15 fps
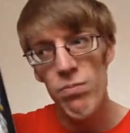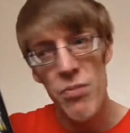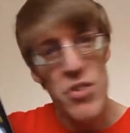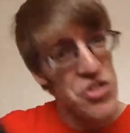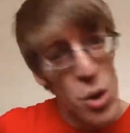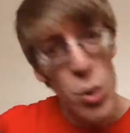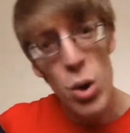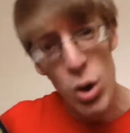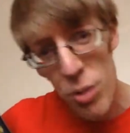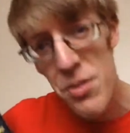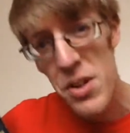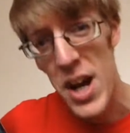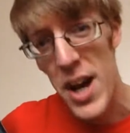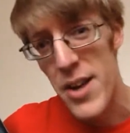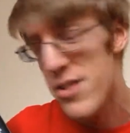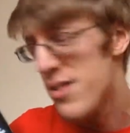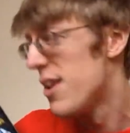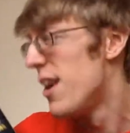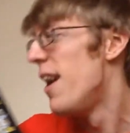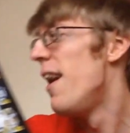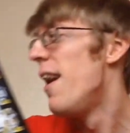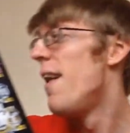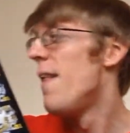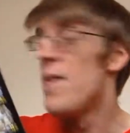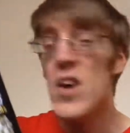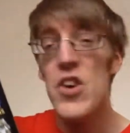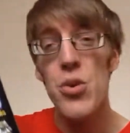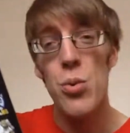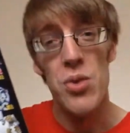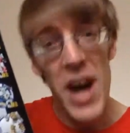There's no contest.
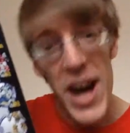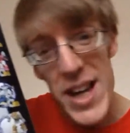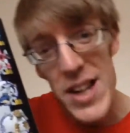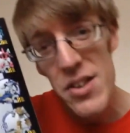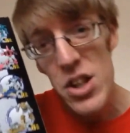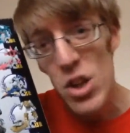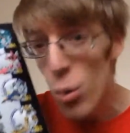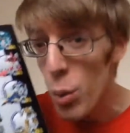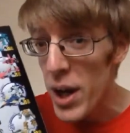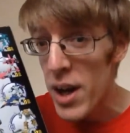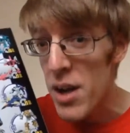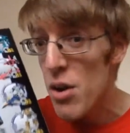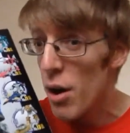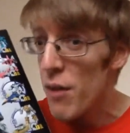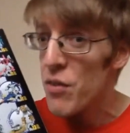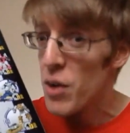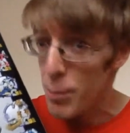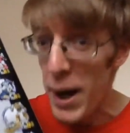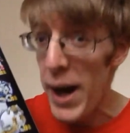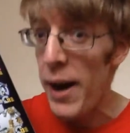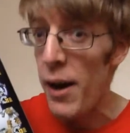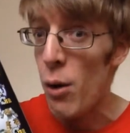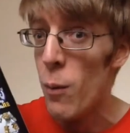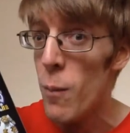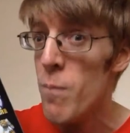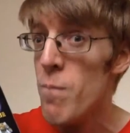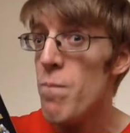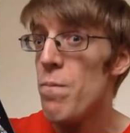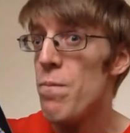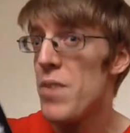This was 80 quid off Kapow.
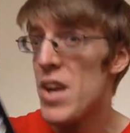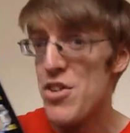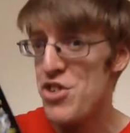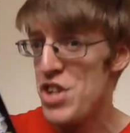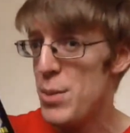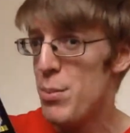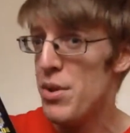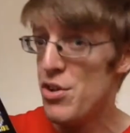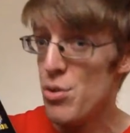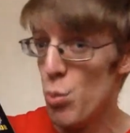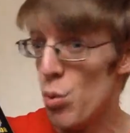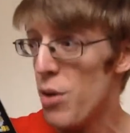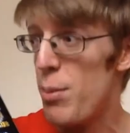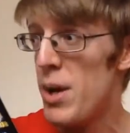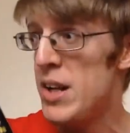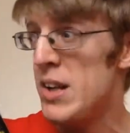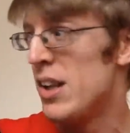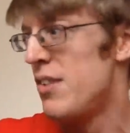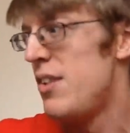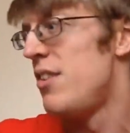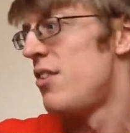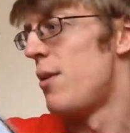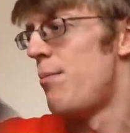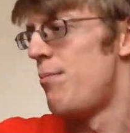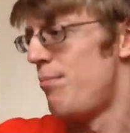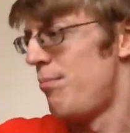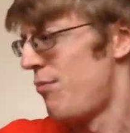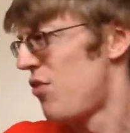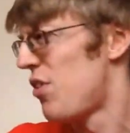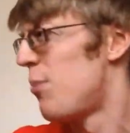That's cheaper than it would have been, because it's a,
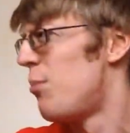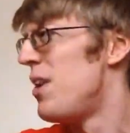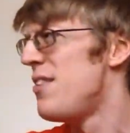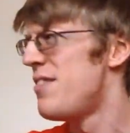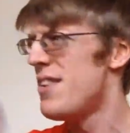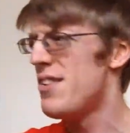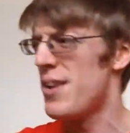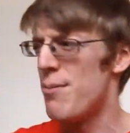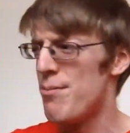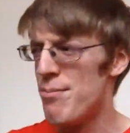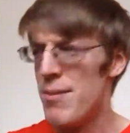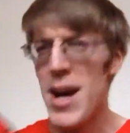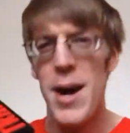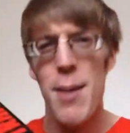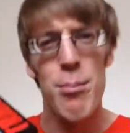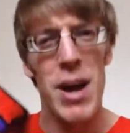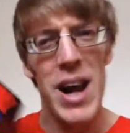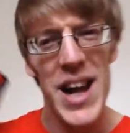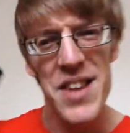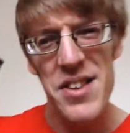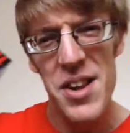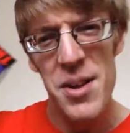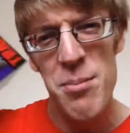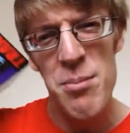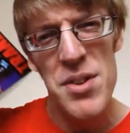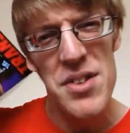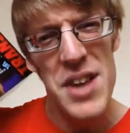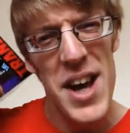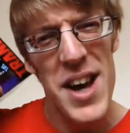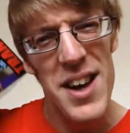for some reason, it's a platinum
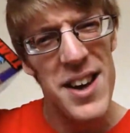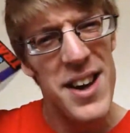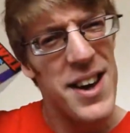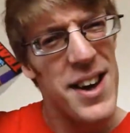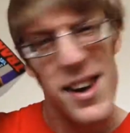set.